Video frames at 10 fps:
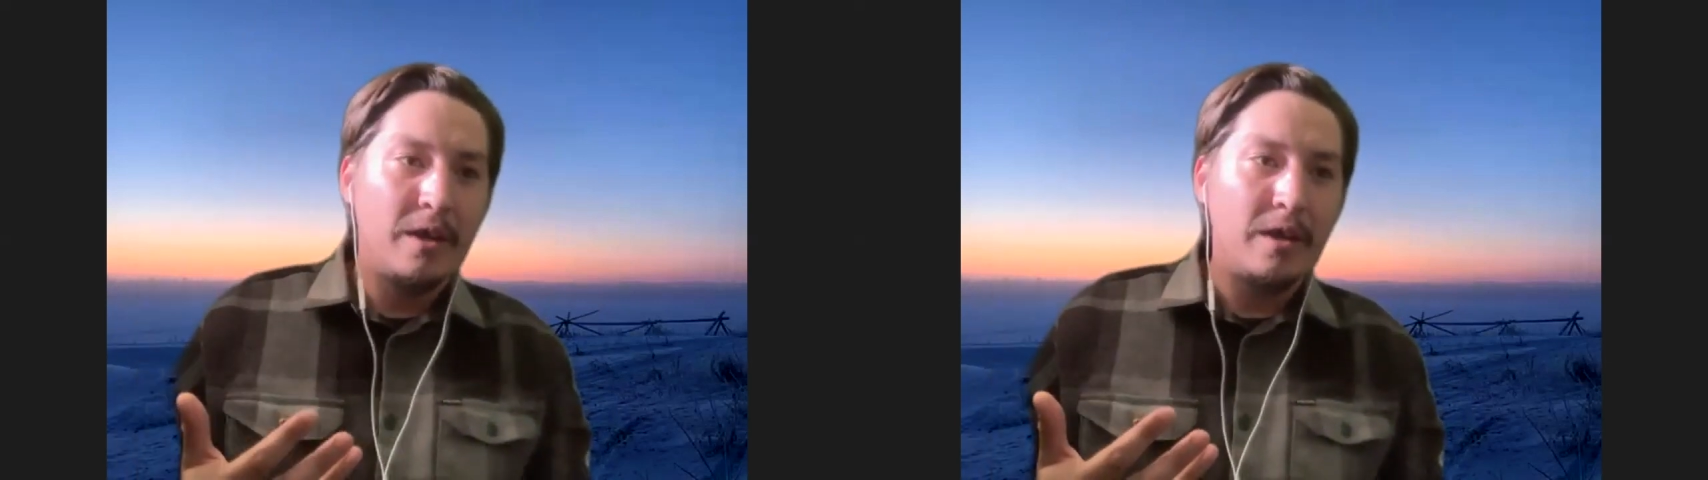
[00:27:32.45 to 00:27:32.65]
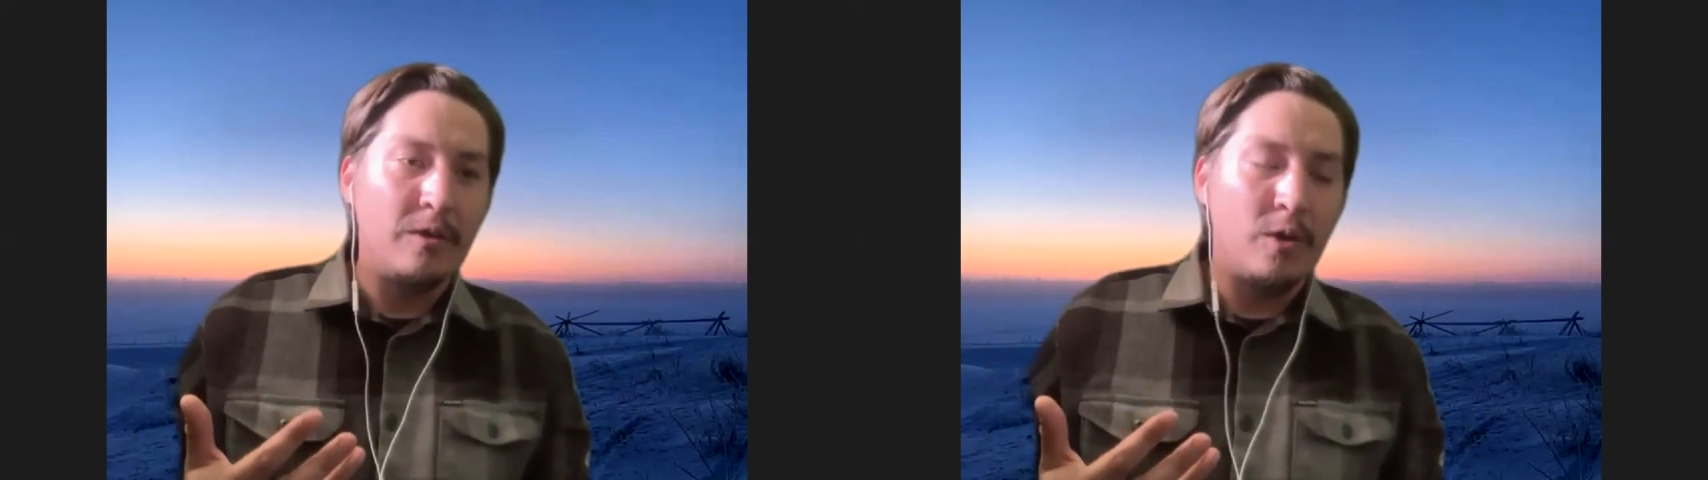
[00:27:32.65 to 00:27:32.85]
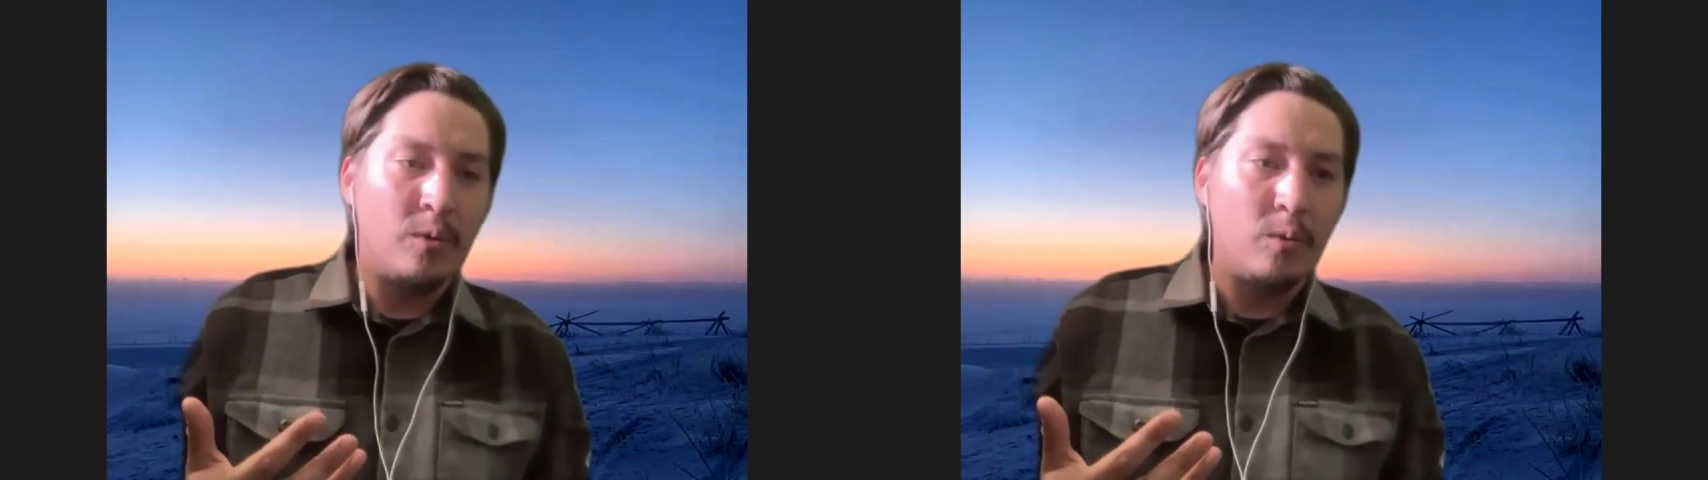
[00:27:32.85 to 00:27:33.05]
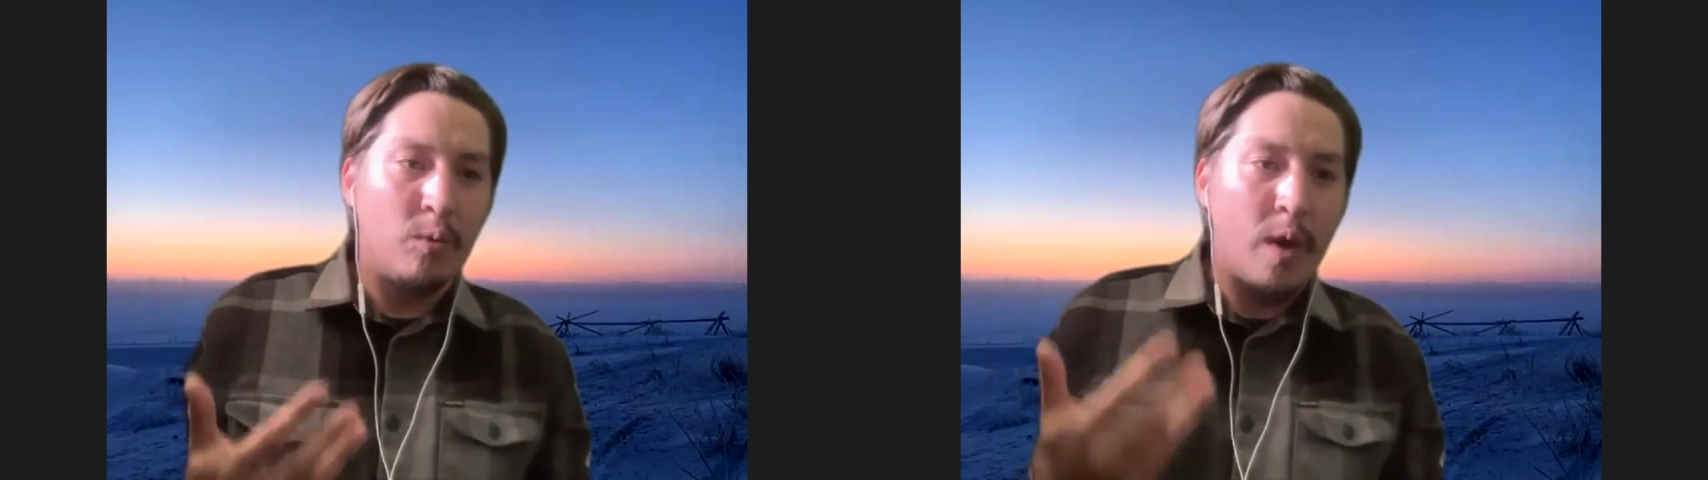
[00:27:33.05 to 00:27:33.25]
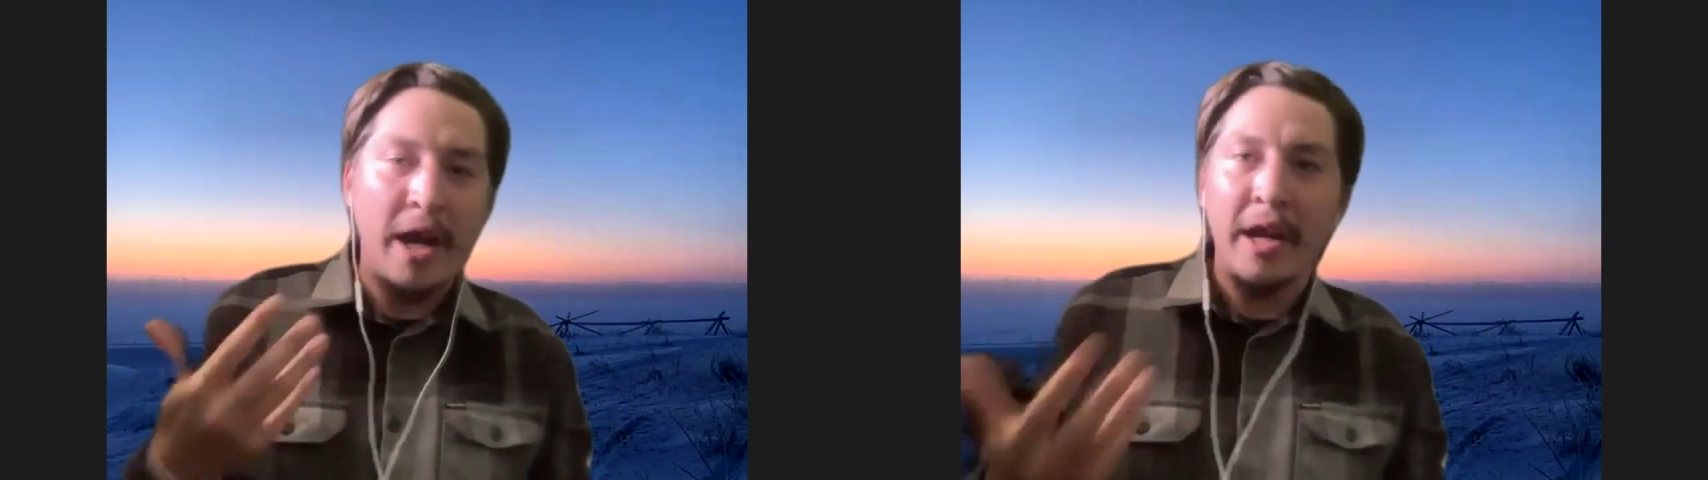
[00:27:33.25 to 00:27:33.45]
you know,
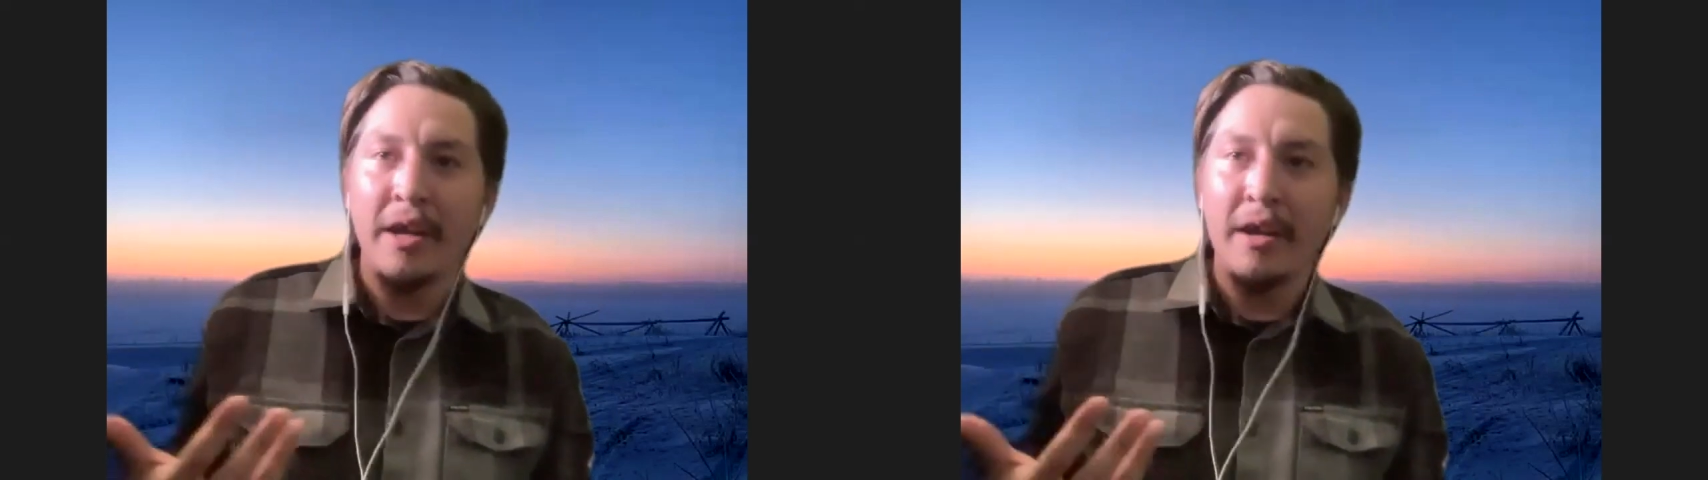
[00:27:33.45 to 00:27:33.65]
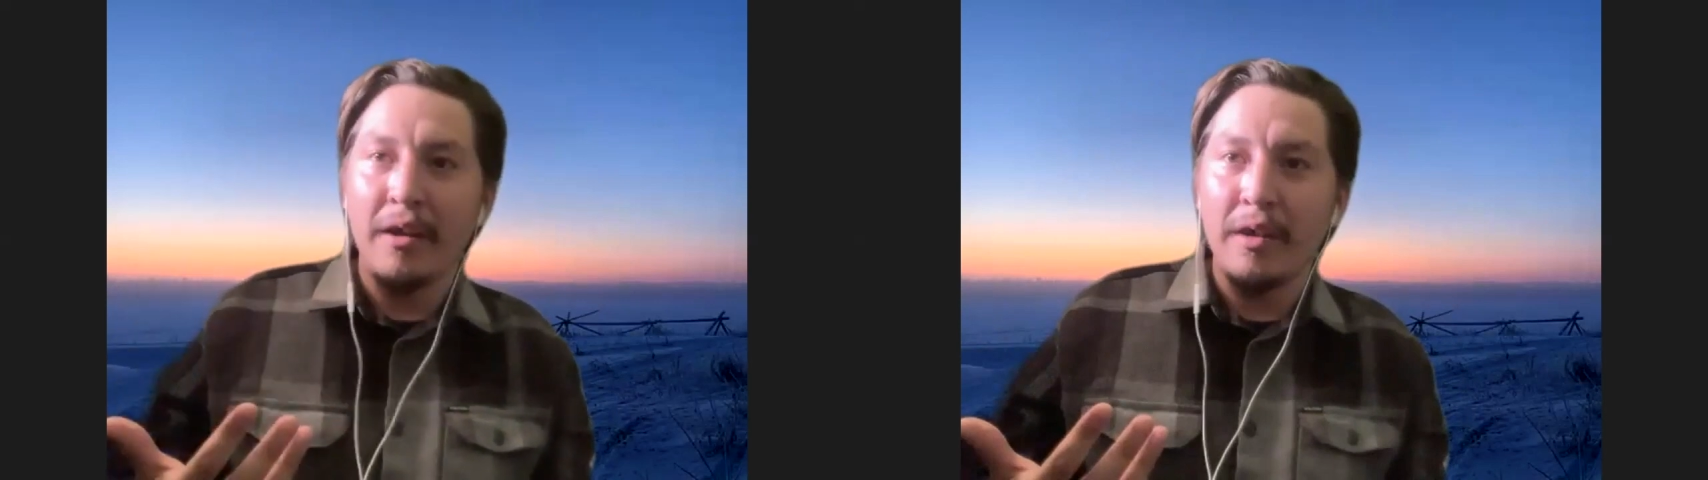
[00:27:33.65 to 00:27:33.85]
why